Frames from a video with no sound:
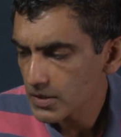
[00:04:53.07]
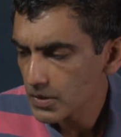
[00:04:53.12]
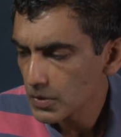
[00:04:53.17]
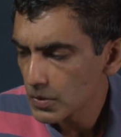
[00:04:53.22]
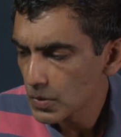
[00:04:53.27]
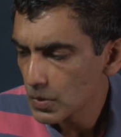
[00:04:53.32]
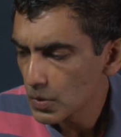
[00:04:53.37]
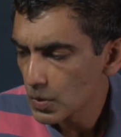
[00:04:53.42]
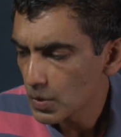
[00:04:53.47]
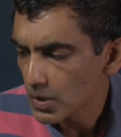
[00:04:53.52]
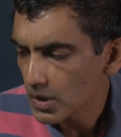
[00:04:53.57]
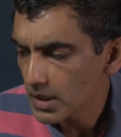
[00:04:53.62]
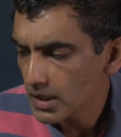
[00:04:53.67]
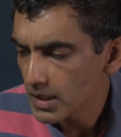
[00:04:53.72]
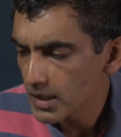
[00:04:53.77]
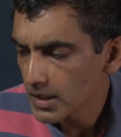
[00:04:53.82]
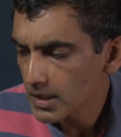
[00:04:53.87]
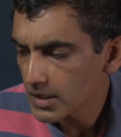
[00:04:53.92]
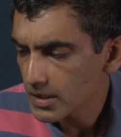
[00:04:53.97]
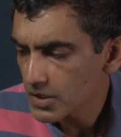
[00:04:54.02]
to
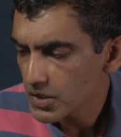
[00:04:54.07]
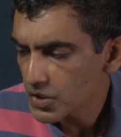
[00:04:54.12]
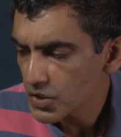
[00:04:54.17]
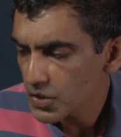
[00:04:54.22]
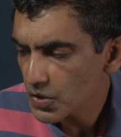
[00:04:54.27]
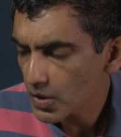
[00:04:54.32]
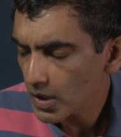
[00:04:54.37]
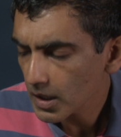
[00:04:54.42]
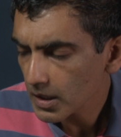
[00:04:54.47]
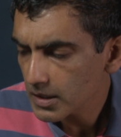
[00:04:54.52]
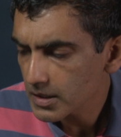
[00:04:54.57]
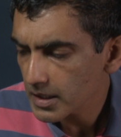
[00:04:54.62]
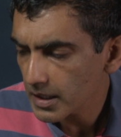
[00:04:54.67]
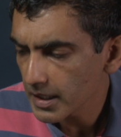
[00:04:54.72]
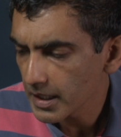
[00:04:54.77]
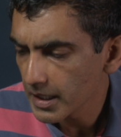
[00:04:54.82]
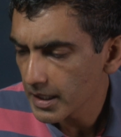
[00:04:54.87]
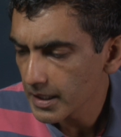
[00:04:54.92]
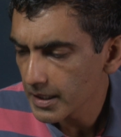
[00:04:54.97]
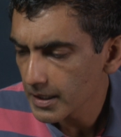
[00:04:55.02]
construct
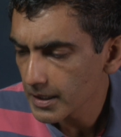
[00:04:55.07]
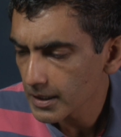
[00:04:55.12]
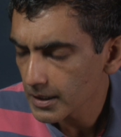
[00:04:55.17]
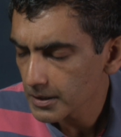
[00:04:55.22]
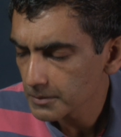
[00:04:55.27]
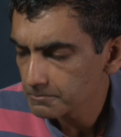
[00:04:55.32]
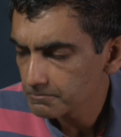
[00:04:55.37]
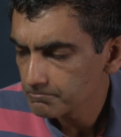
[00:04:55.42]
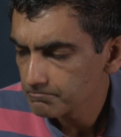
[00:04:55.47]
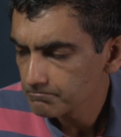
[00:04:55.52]
a uh,